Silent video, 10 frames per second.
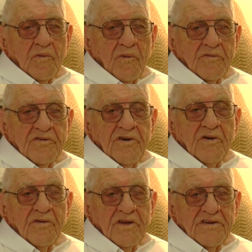we want you to
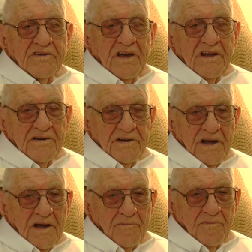know this ahead of
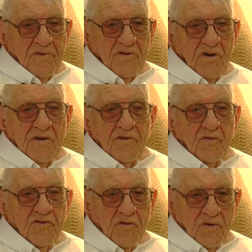time. You have
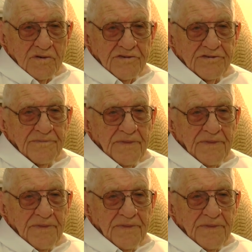no choice.